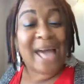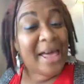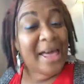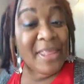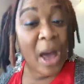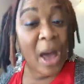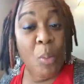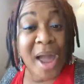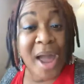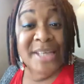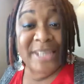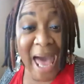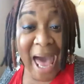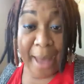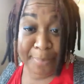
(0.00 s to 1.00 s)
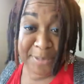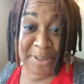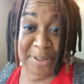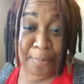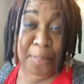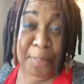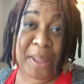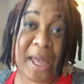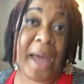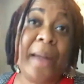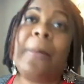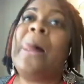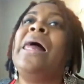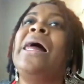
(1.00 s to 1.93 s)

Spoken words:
And that way is HAPPS, okay?